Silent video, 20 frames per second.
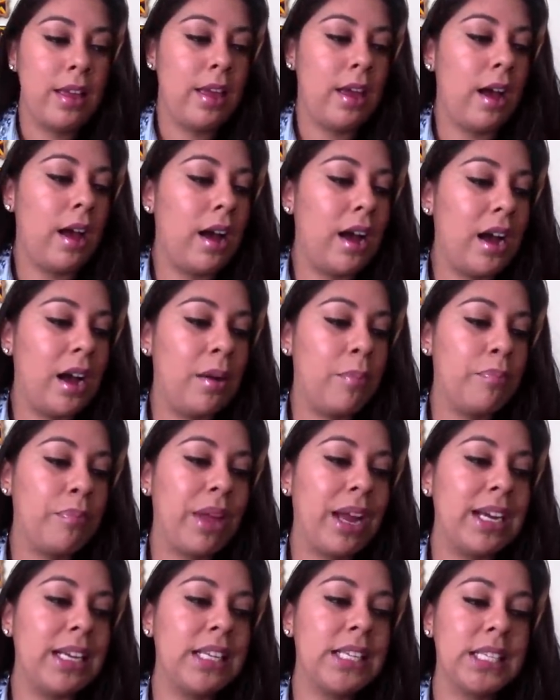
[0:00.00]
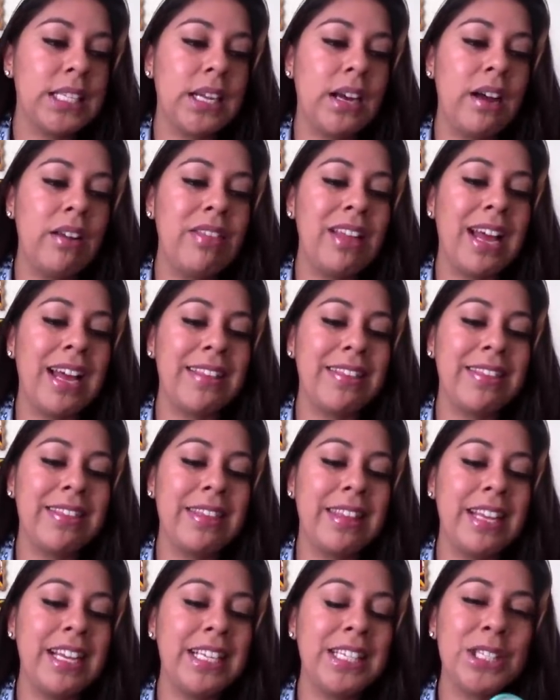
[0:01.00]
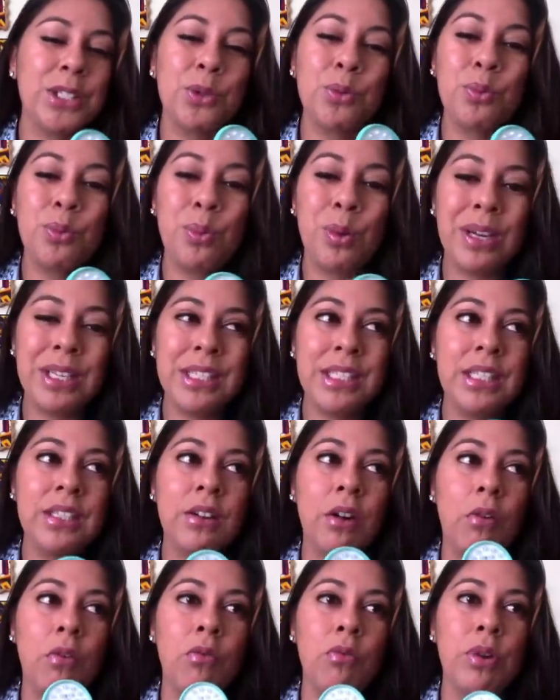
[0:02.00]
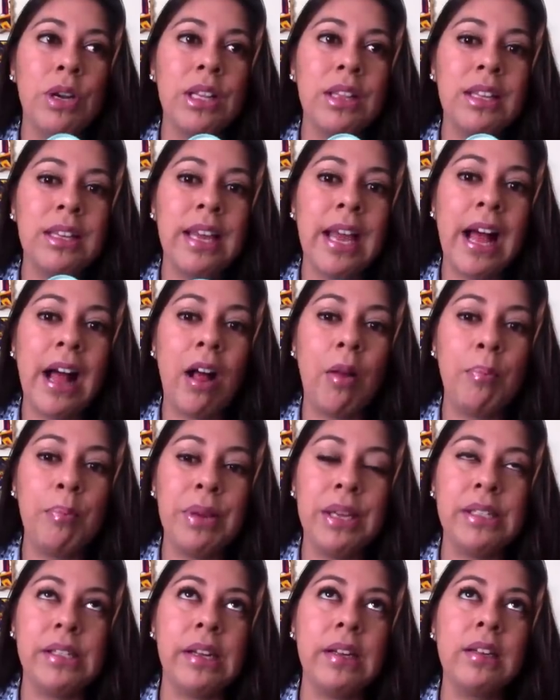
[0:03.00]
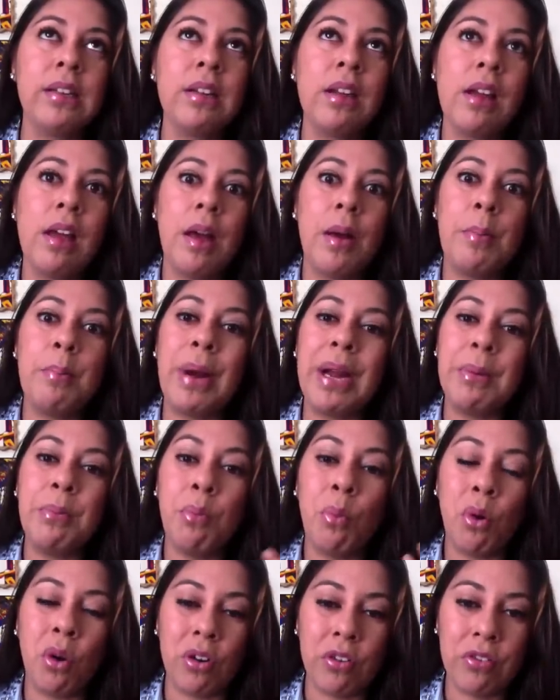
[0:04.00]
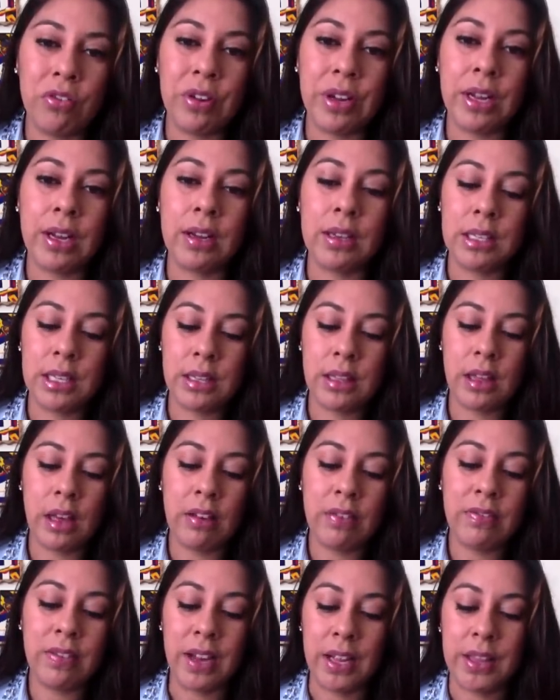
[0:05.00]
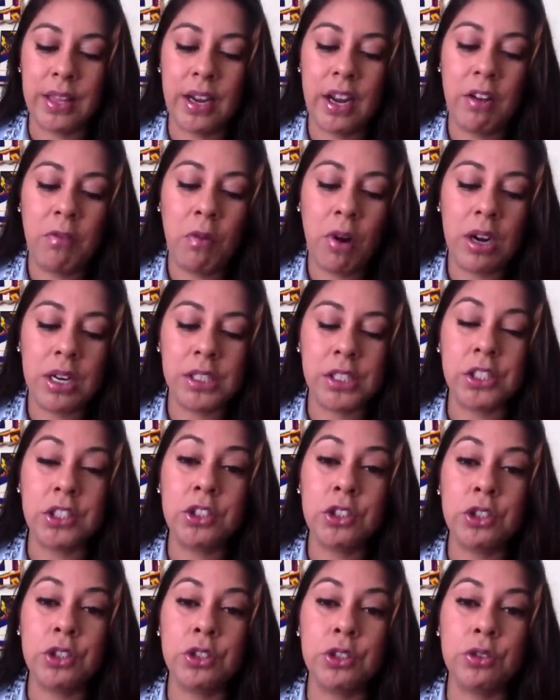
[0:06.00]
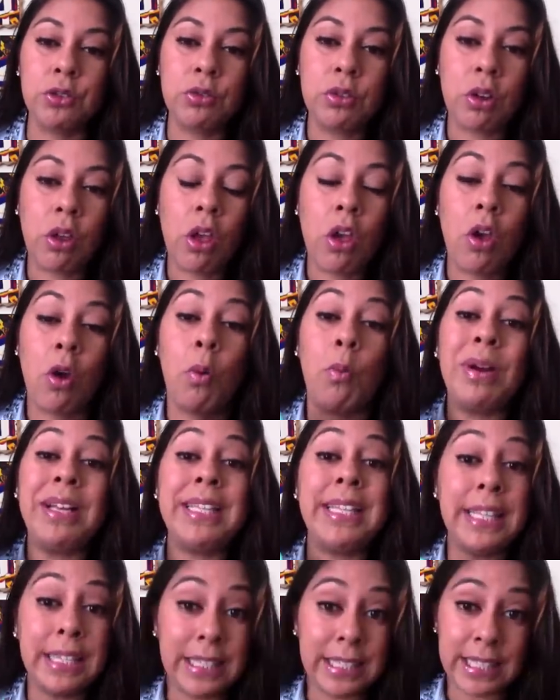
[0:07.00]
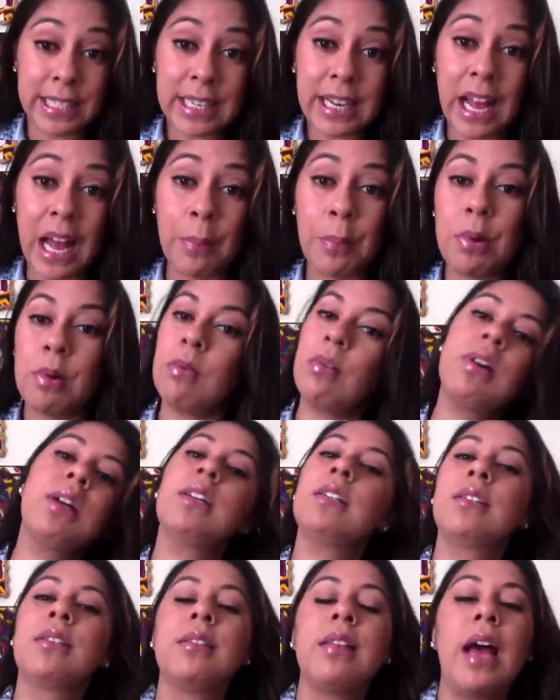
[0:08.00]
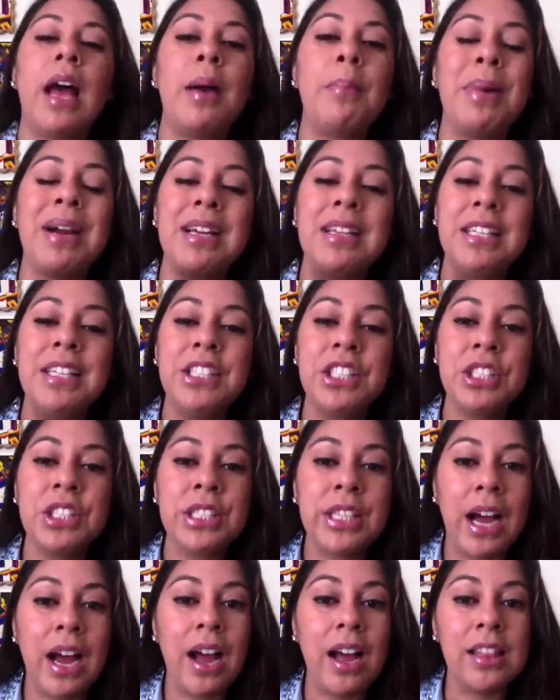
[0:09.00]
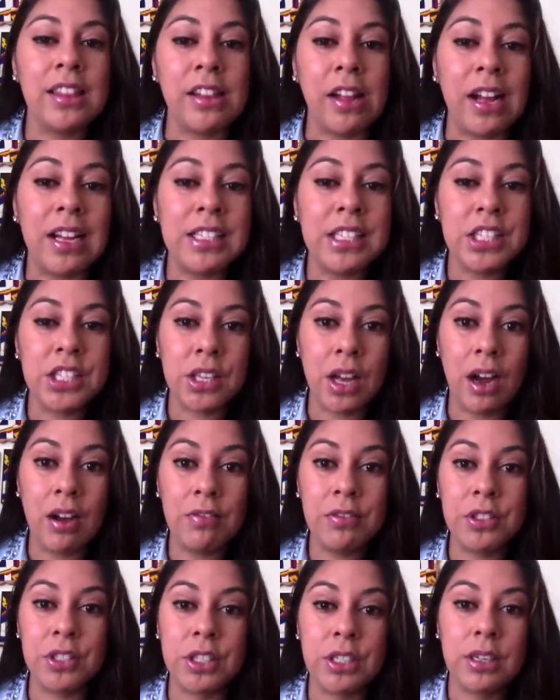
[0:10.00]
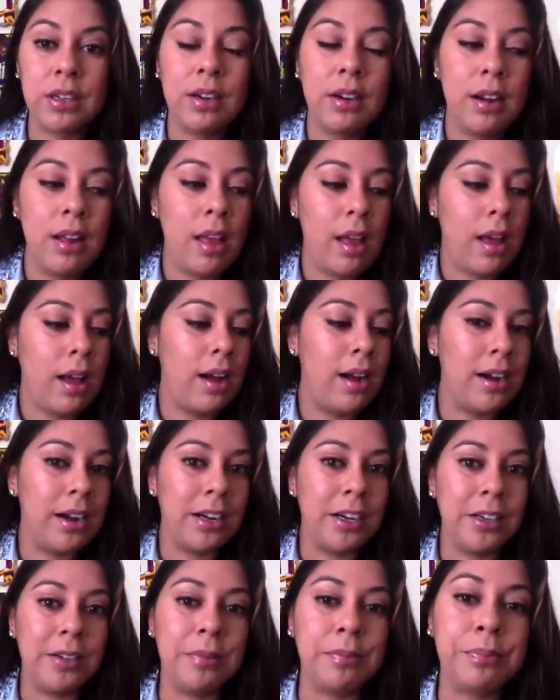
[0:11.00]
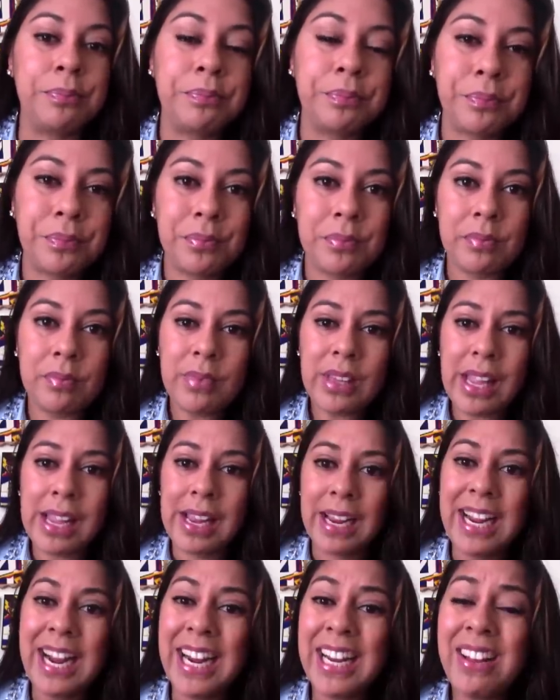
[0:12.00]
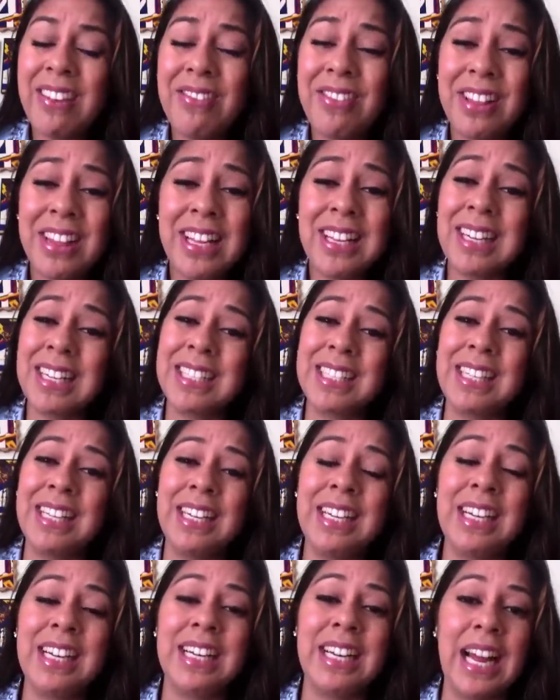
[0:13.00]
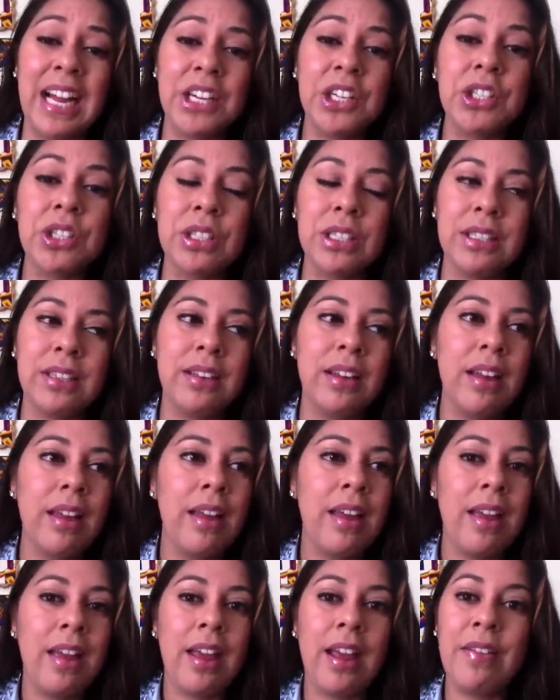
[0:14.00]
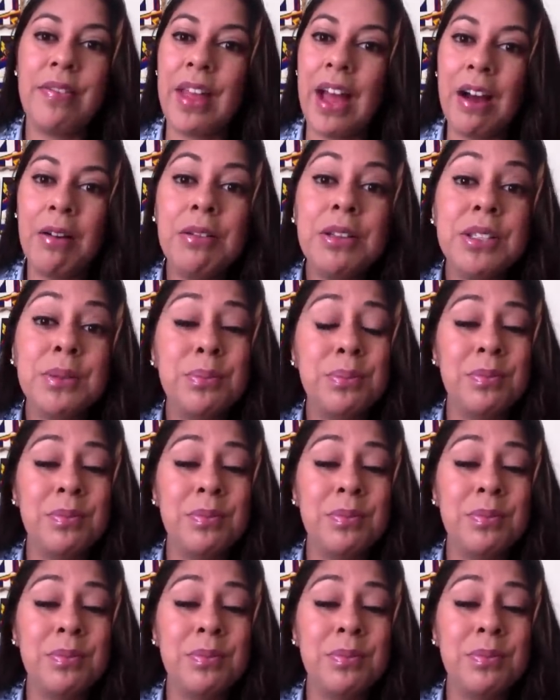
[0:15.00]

I saw that this wasn't really helping my Morphea to the effect that I wanted it to. What did happen was that my lesions got a lot softer, kind of feeling like skin again actually, and that was